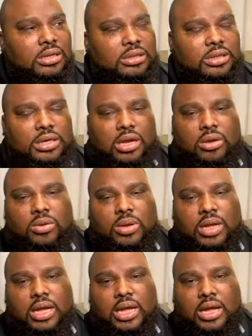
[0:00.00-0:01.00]
you
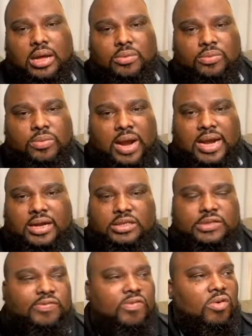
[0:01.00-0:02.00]
know,
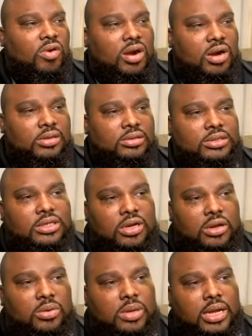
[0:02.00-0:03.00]
writers for, you
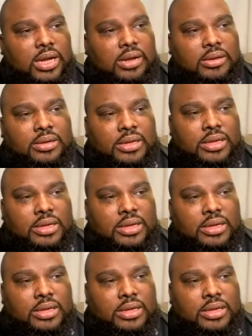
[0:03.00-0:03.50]
know,